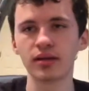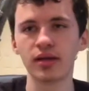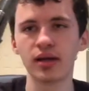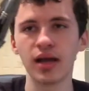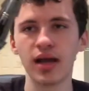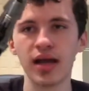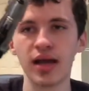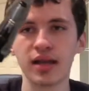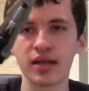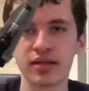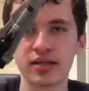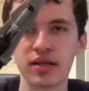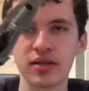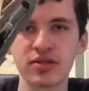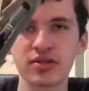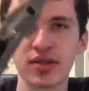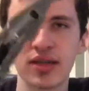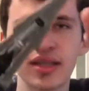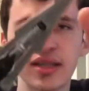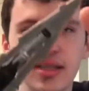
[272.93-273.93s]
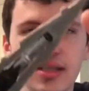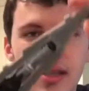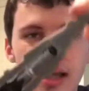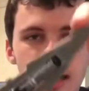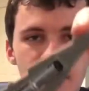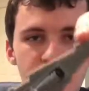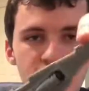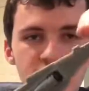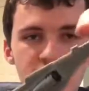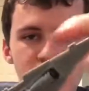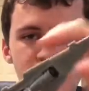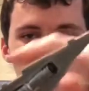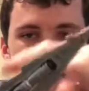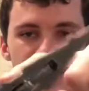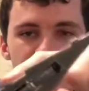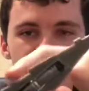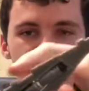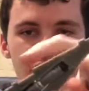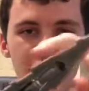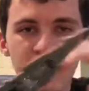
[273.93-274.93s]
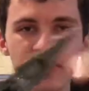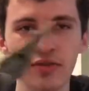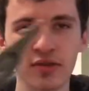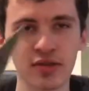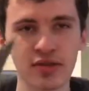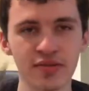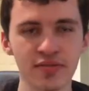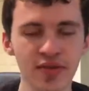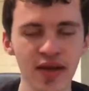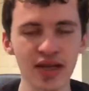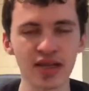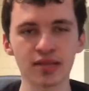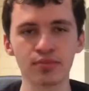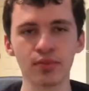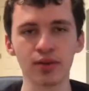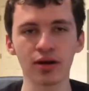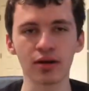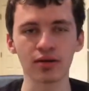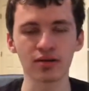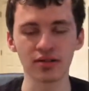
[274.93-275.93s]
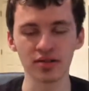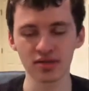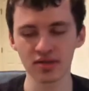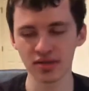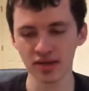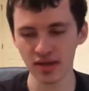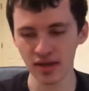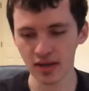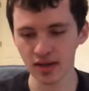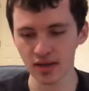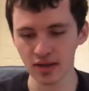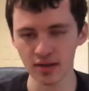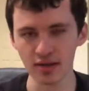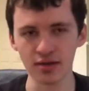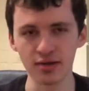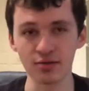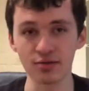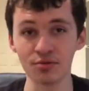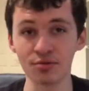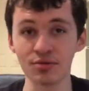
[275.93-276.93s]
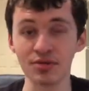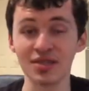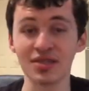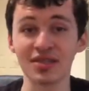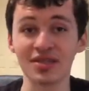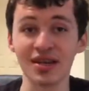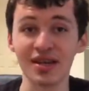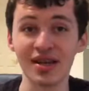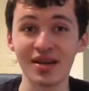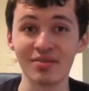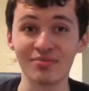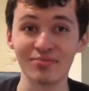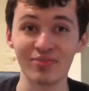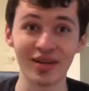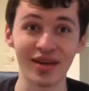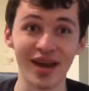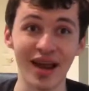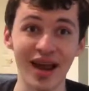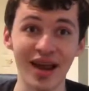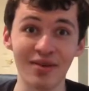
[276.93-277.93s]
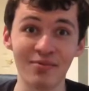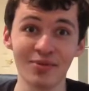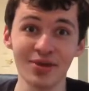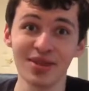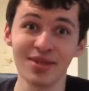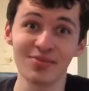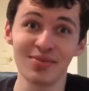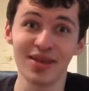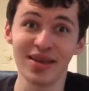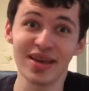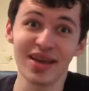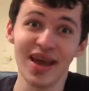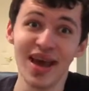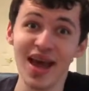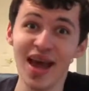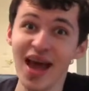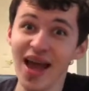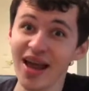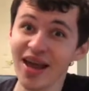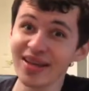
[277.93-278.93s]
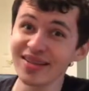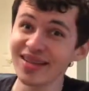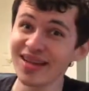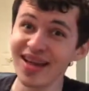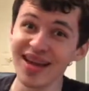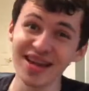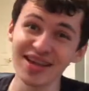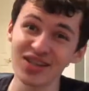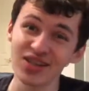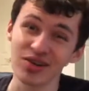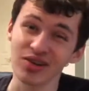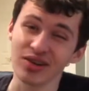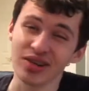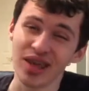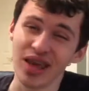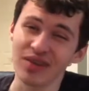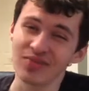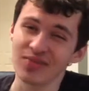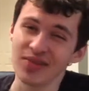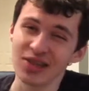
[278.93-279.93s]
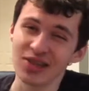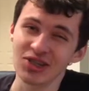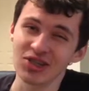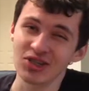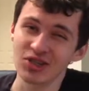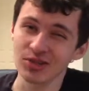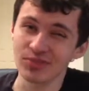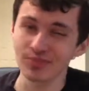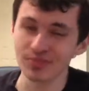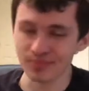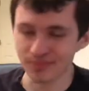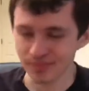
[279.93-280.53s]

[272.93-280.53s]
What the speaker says: And it's also got the tabs here on the side for effects parts. Though, since I didn't bring any with me, I guess I can't show you that feature.